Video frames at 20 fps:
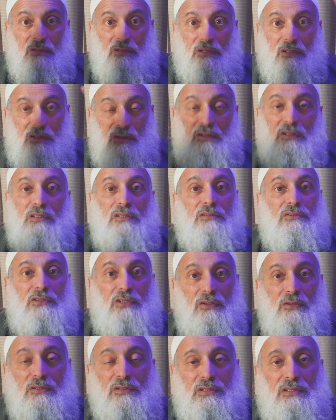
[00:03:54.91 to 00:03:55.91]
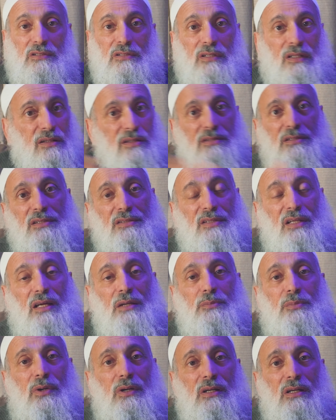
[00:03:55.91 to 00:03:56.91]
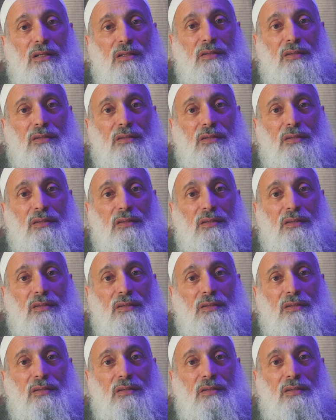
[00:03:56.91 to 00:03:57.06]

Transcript: good Jews. So this is their book.